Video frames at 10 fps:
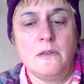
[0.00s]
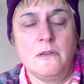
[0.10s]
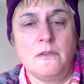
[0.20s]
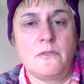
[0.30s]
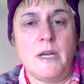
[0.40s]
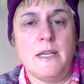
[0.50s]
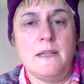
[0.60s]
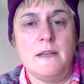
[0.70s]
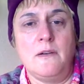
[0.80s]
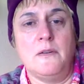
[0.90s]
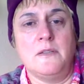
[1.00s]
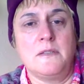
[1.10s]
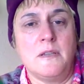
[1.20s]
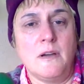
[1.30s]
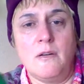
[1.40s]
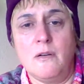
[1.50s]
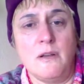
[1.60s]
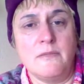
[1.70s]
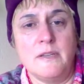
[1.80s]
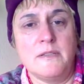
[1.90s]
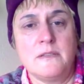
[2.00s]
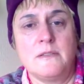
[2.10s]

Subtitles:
Cry it out, all of it.